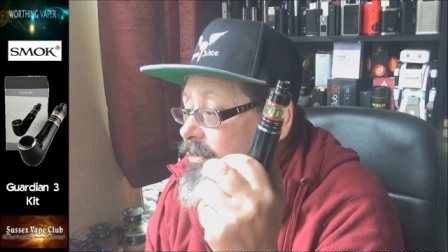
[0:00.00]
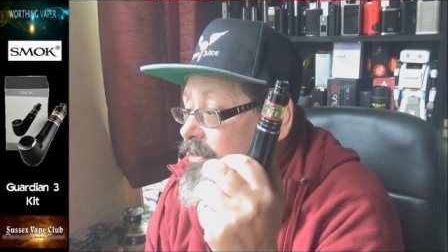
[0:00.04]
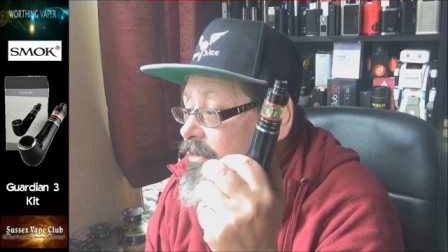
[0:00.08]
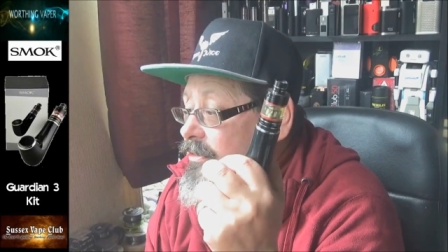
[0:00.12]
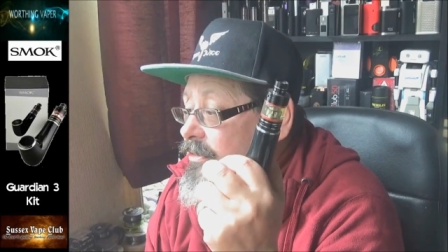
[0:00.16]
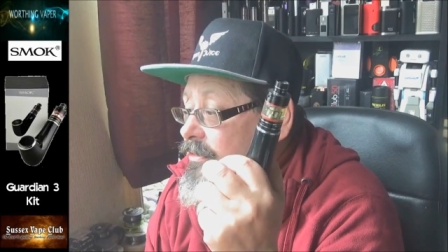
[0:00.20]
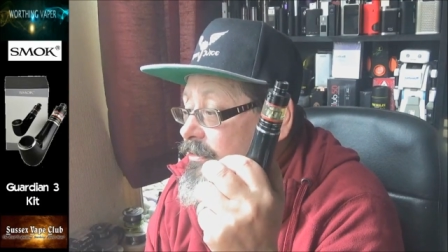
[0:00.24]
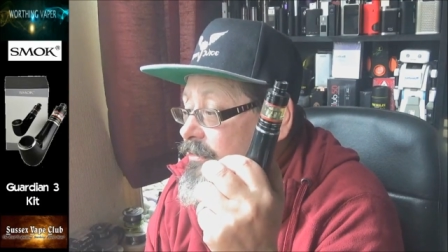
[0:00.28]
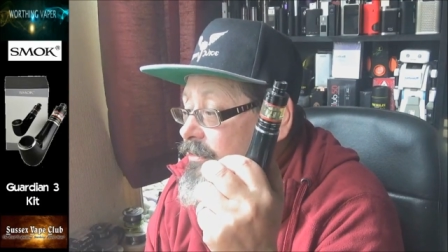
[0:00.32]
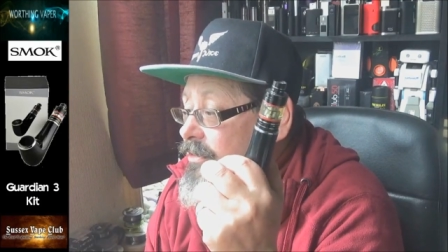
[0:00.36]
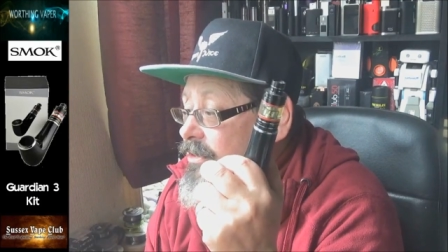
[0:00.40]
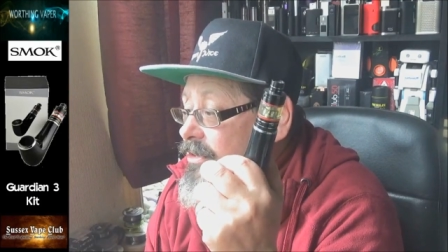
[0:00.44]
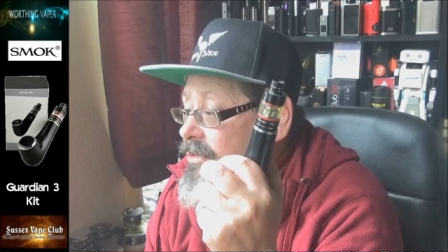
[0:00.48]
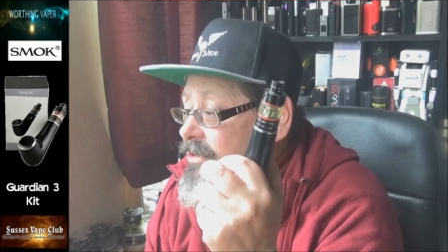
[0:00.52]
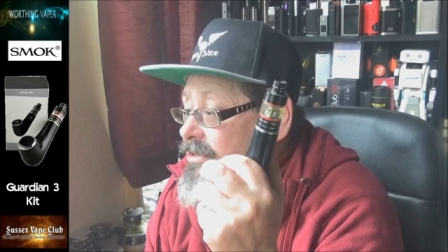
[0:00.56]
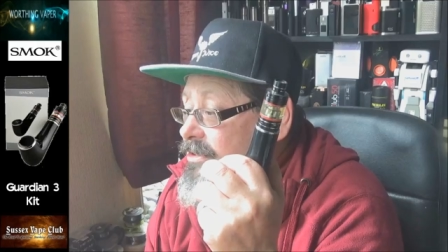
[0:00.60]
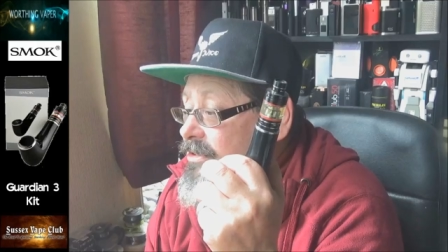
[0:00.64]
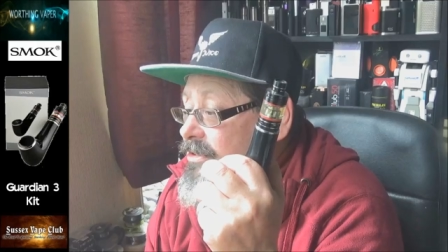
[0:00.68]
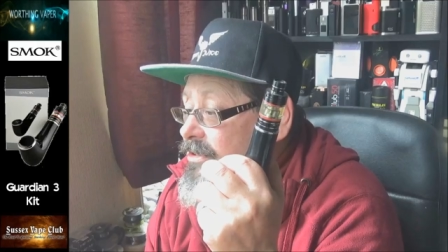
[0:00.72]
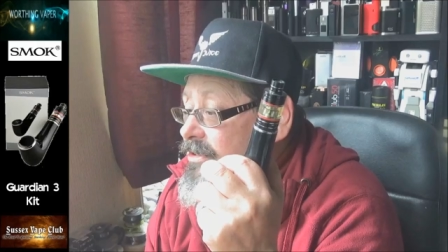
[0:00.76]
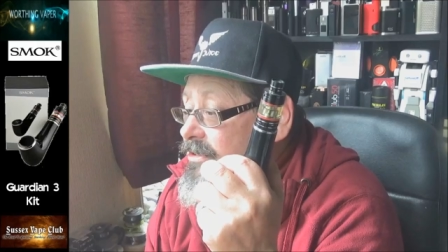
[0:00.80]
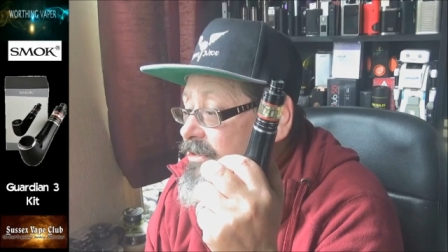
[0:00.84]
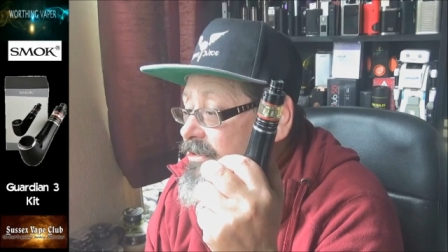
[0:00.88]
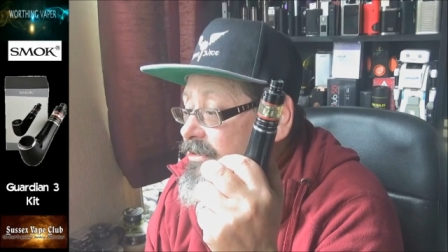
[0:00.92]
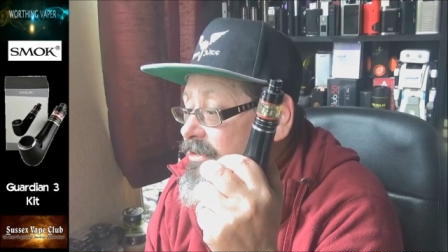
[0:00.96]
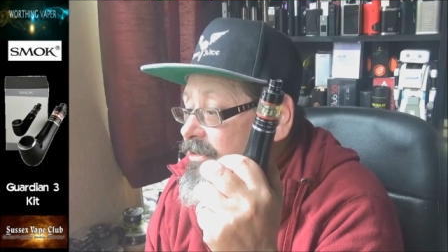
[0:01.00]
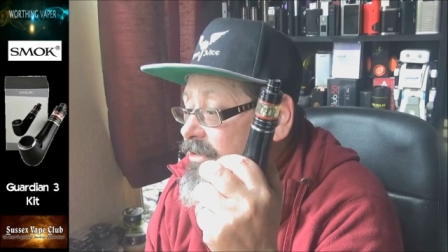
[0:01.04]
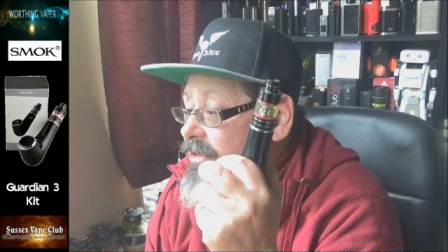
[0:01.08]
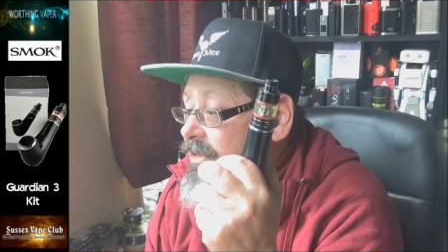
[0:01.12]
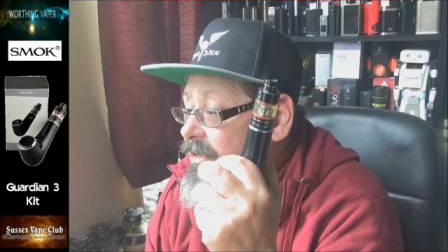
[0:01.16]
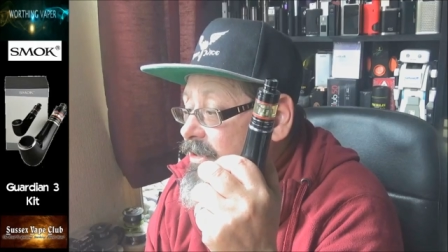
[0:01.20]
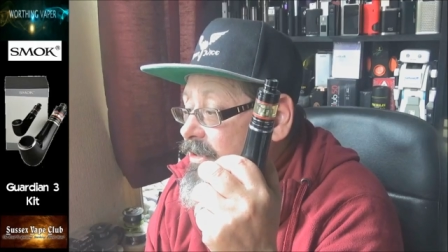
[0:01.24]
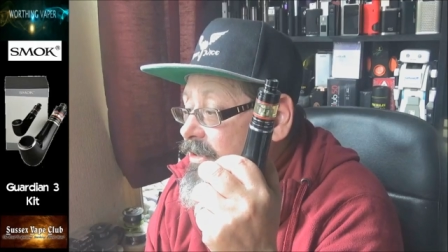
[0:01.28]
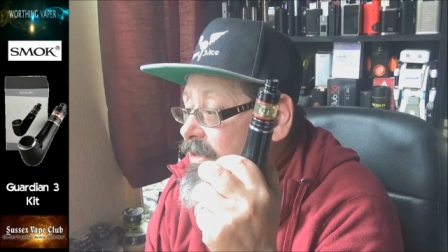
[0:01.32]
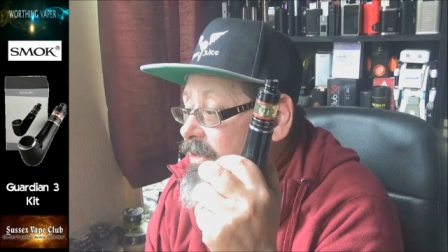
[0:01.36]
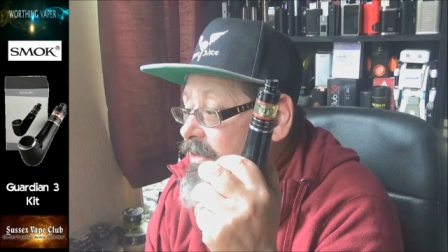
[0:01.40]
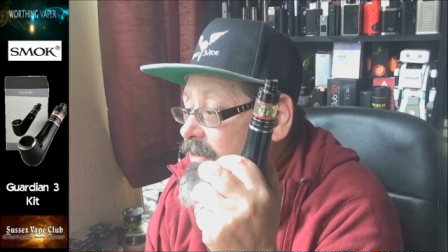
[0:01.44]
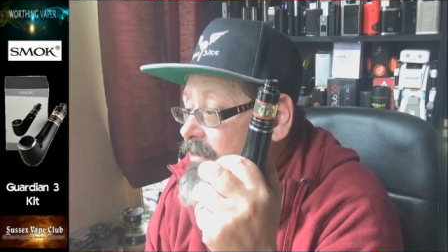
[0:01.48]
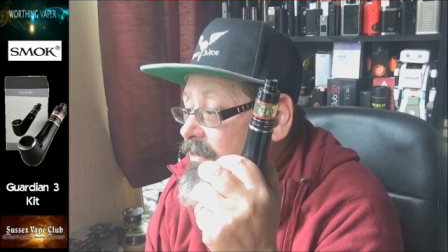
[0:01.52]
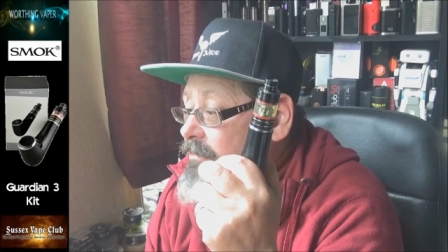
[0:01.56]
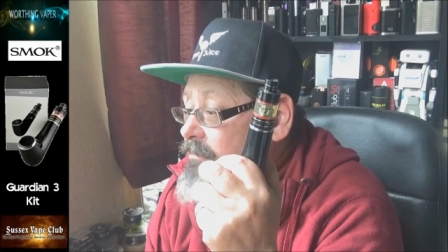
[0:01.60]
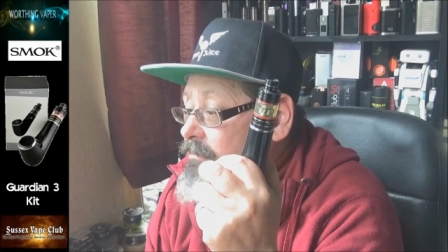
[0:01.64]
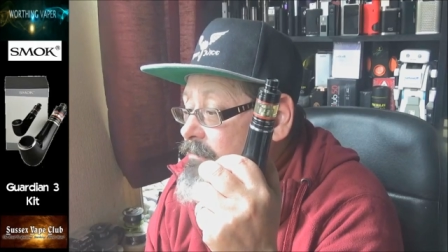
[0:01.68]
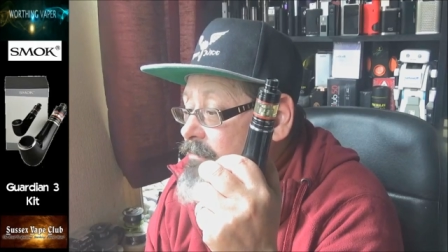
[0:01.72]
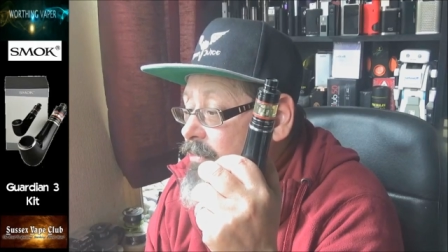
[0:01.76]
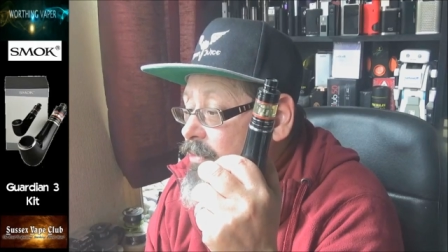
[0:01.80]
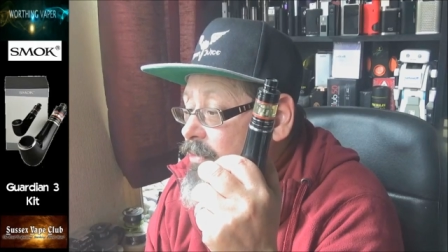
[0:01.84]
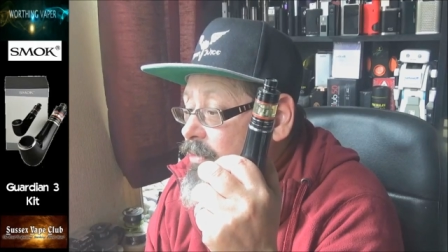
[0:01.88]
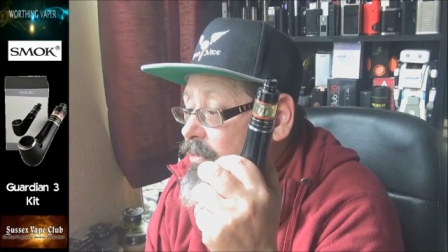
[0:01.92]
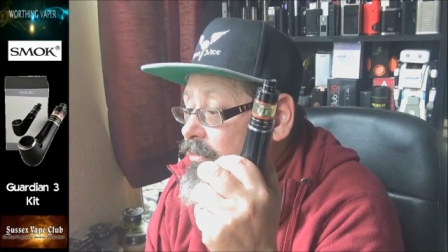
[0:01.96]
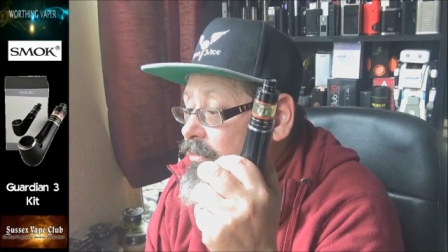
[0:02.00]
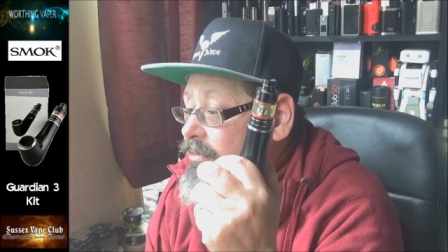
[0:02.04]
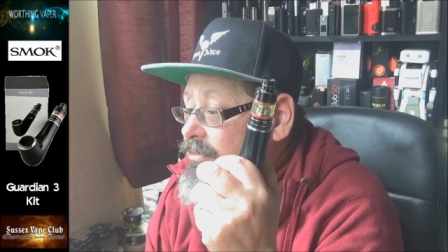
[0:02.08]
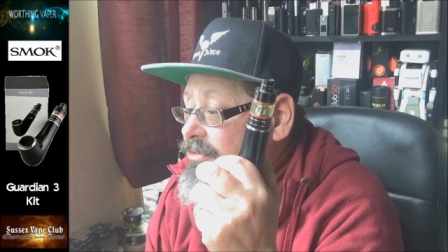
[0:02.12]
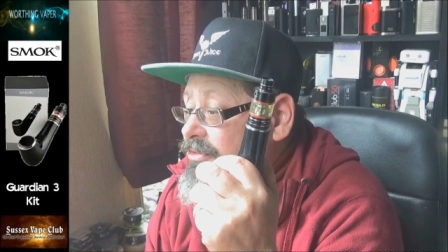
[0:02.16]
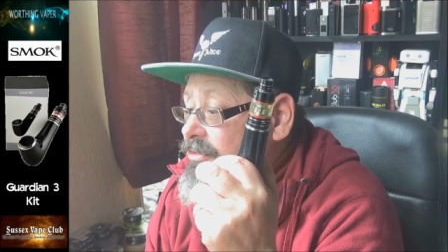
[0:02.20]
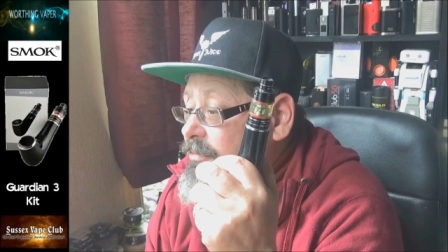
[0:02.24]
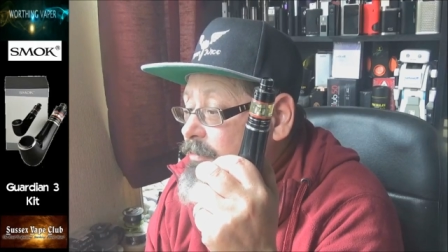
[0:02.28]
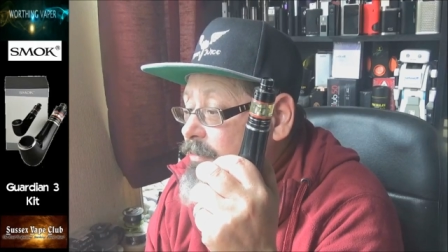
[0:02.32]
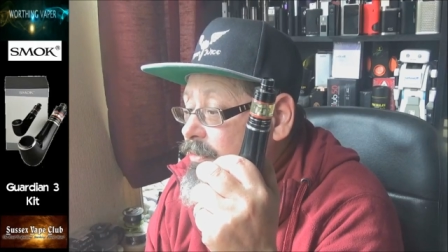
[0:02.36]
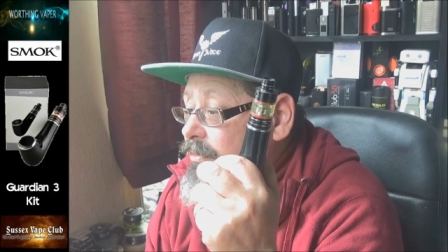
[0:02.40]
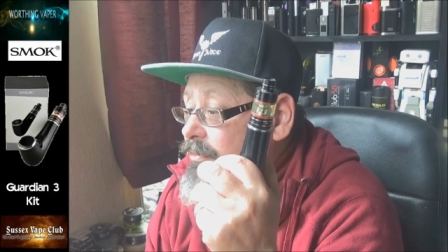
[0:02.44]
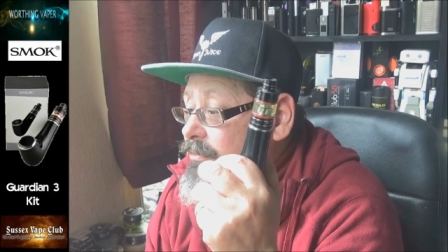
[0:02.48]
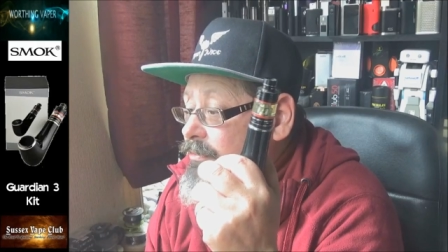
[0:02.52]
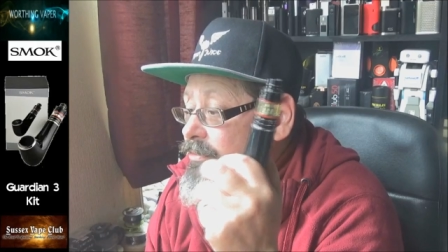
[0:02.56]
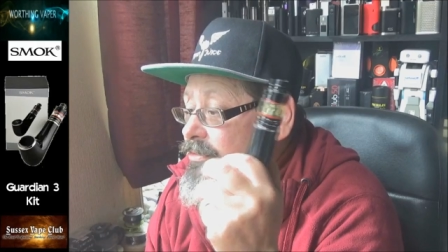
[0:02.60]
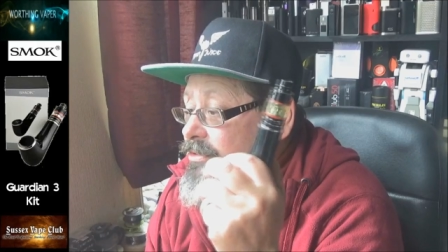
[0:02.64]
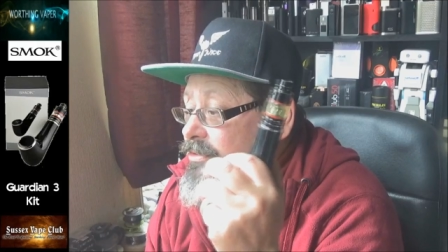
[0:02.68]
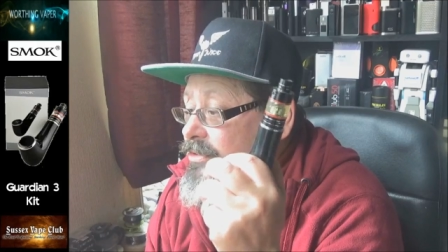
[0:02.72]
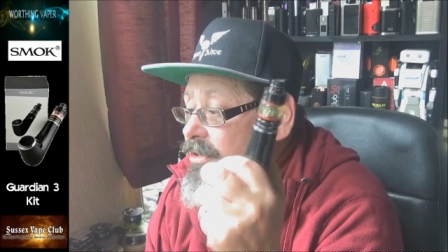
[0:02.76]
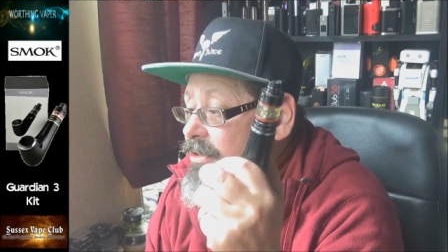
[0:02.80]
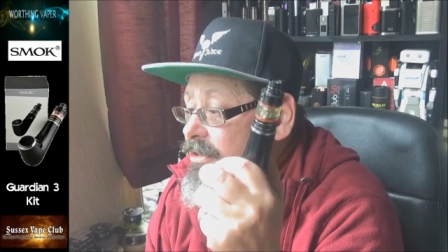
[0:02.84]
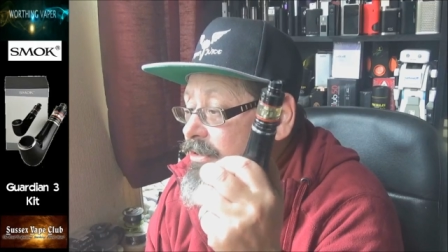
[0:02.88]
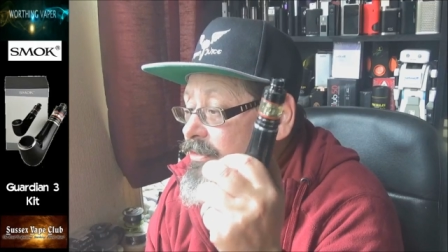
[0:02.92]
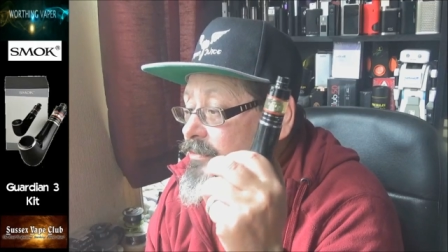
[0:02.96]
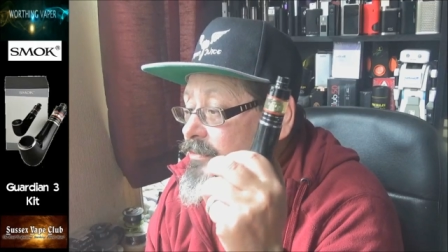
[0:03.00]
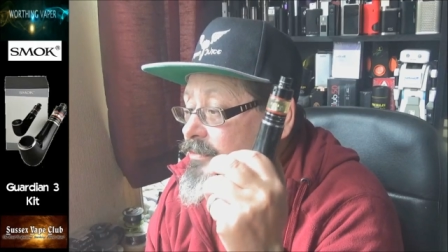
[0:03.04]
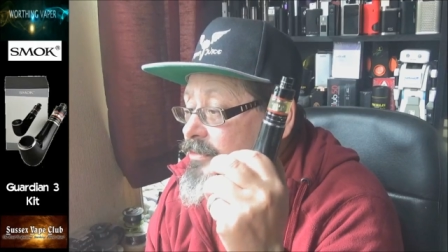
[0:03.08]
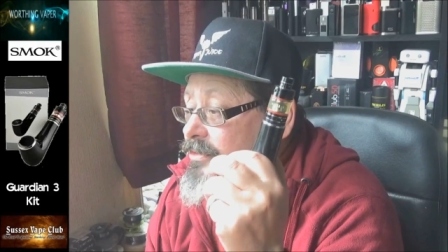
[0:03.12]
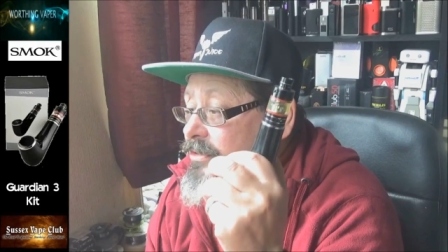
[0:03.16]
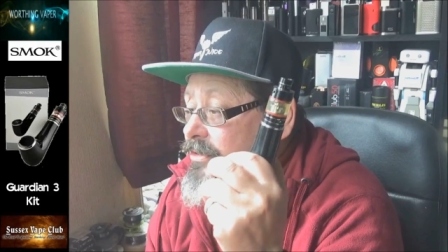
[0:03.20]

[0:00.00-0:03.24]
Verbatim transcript: 3 TC mod supports nickel,